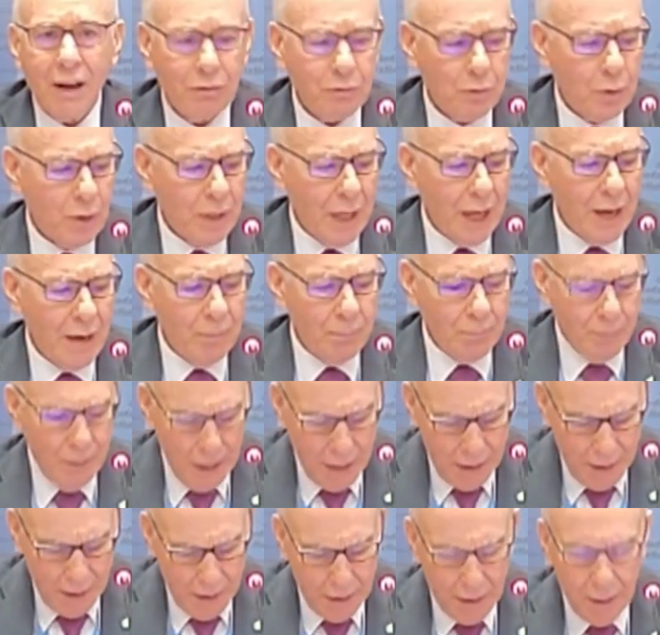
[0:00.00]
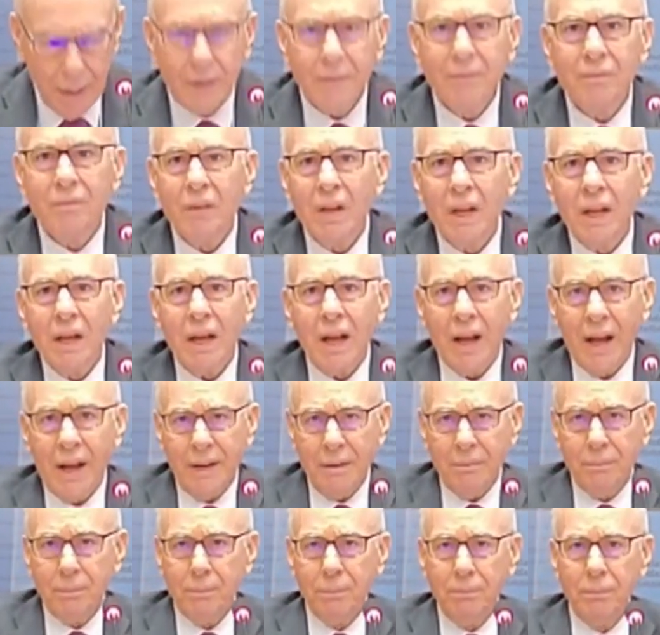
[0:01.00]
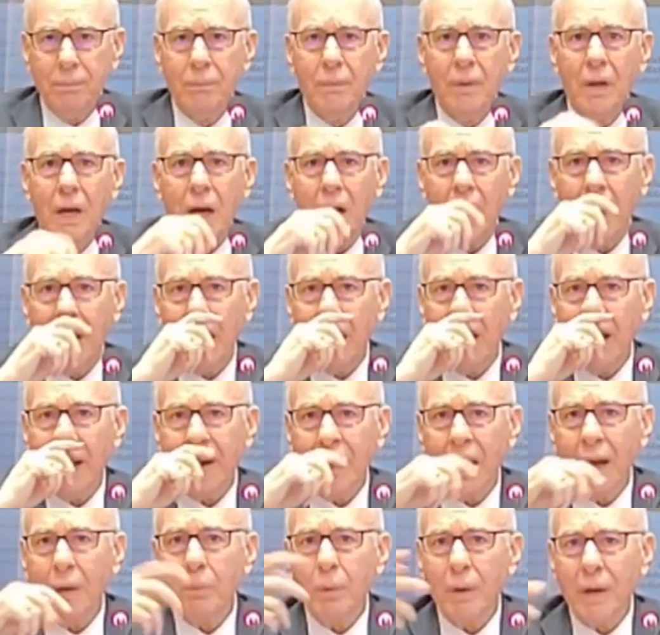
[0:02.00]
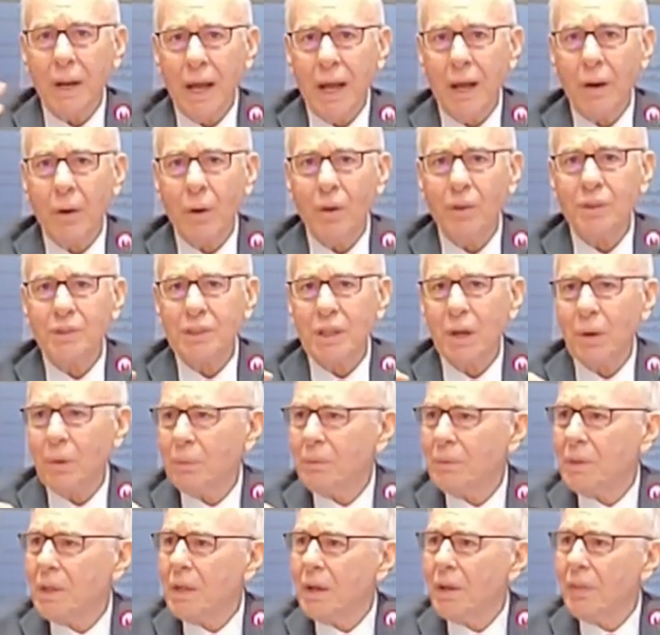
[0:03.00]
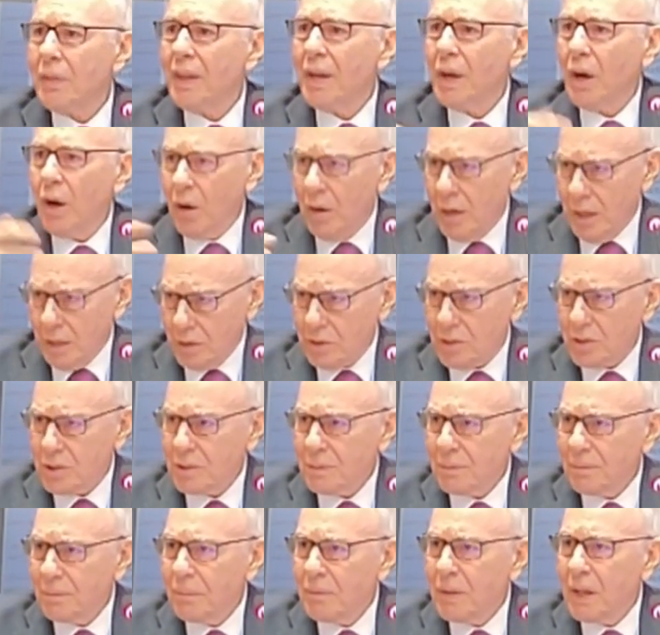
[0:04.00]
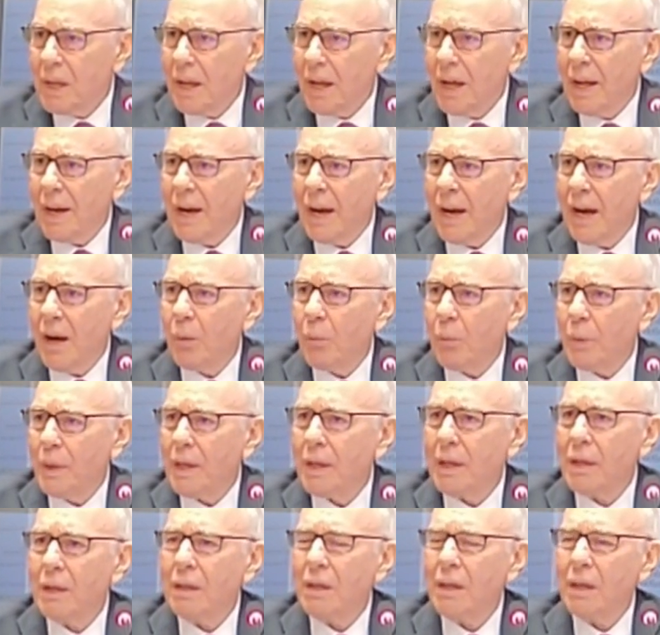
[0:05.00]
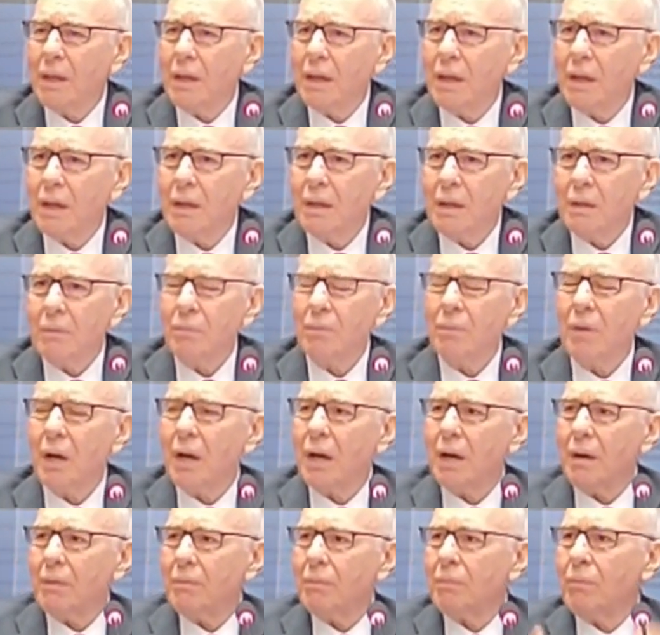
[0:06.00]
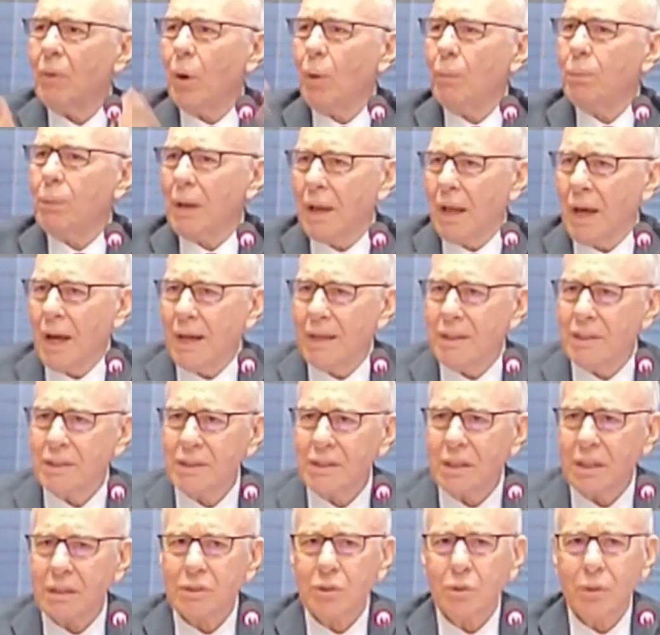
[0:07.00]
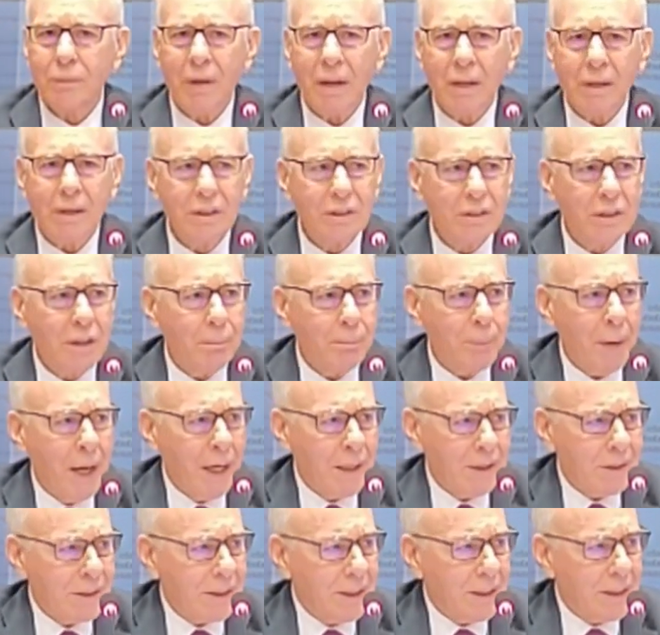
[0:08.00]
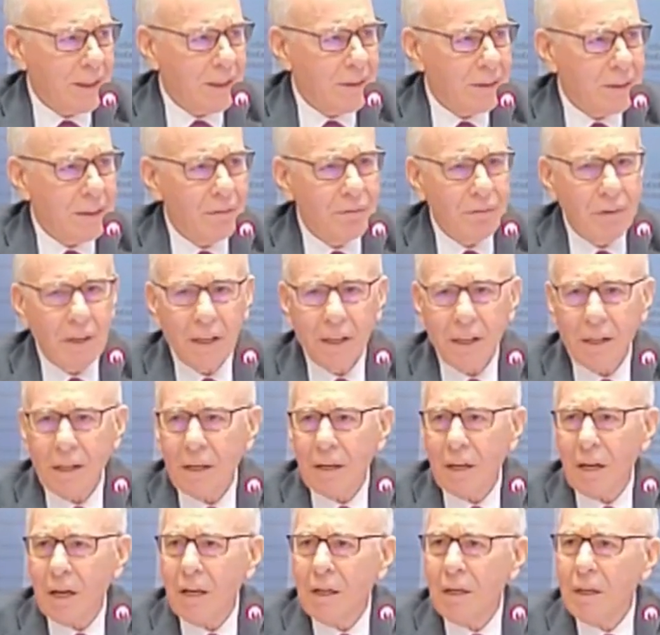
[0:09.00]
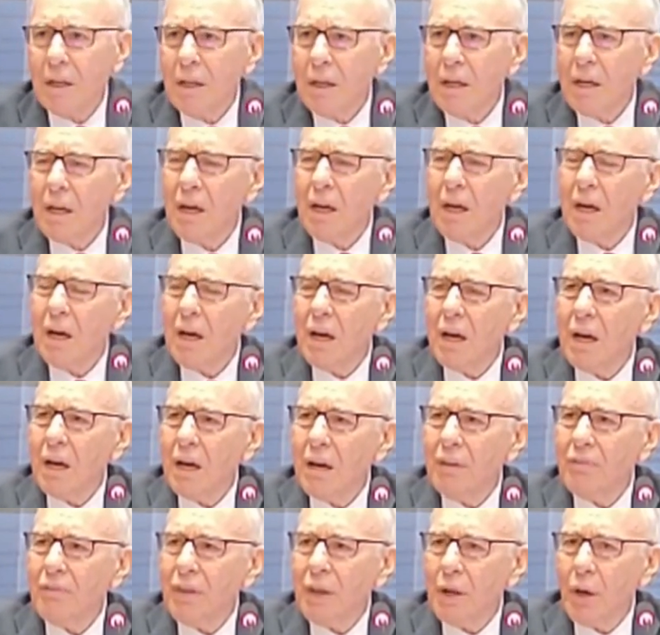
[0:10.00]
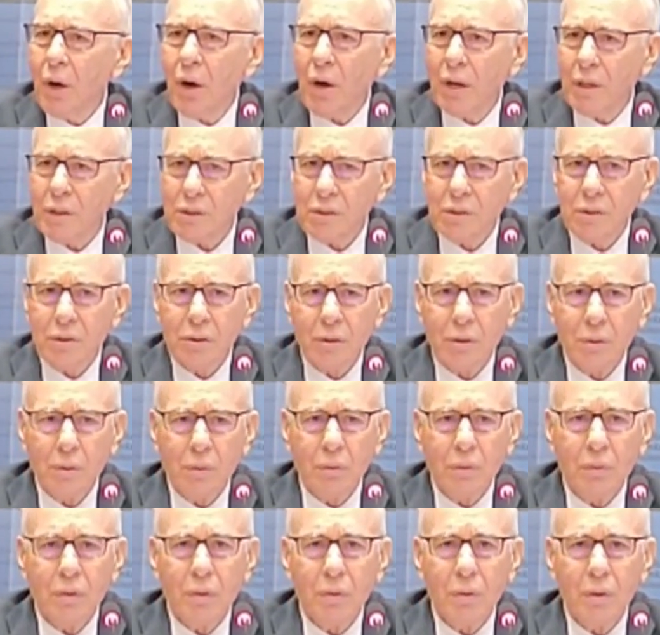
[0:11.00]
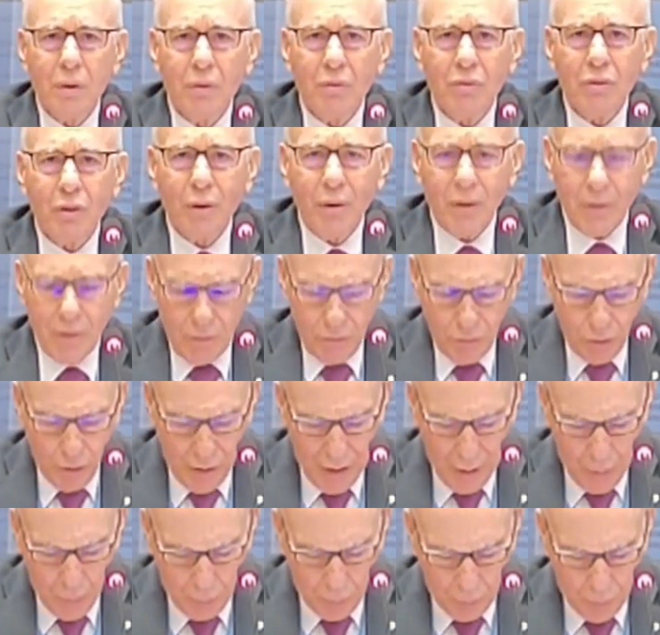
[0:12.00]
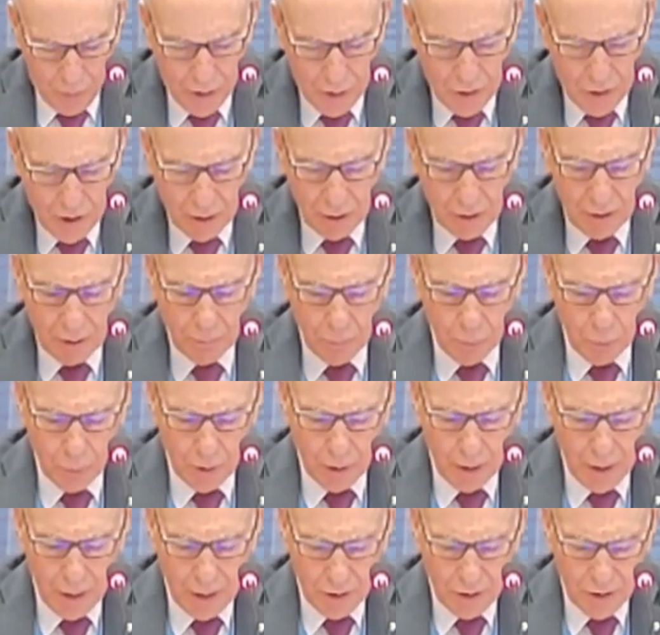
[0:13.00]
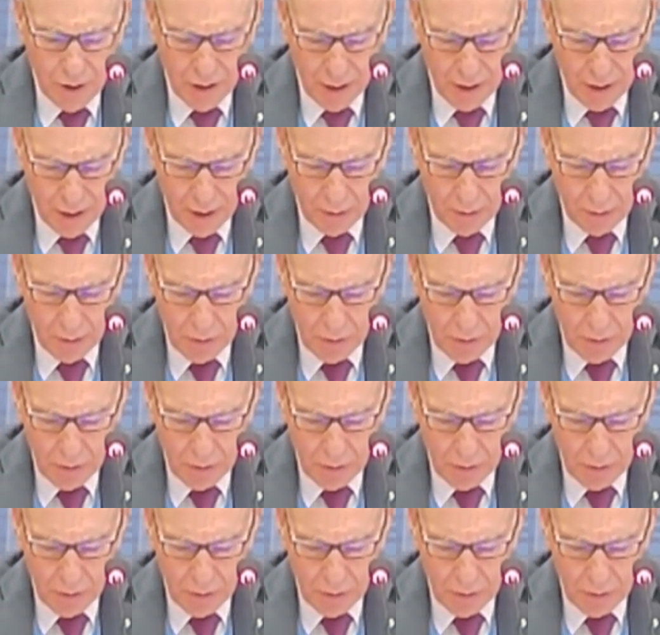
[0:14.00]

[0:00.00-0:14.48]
after that, media, and, and I would add also the arts and how we can uh, uh, mobilize the tremendous capacities of the, uh, of the arts to, for, for outreach and communication and